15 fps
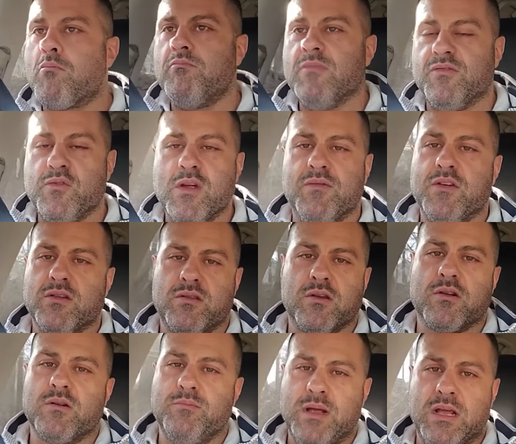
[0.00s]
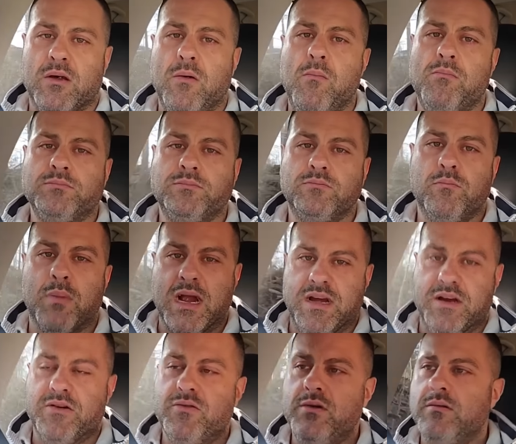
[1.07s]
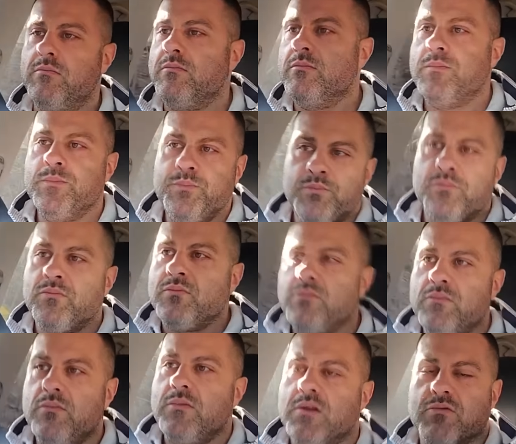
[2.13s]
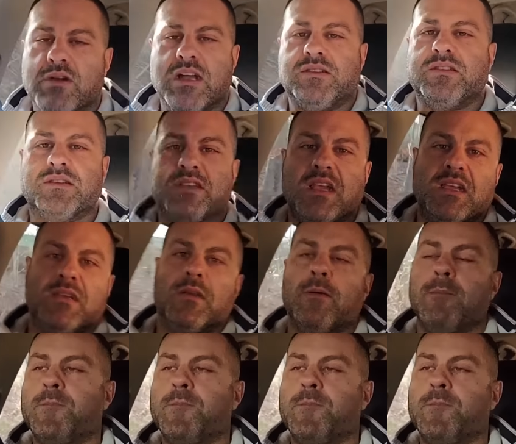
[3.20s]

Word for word: if you have your third meal by noon, the rest is cake.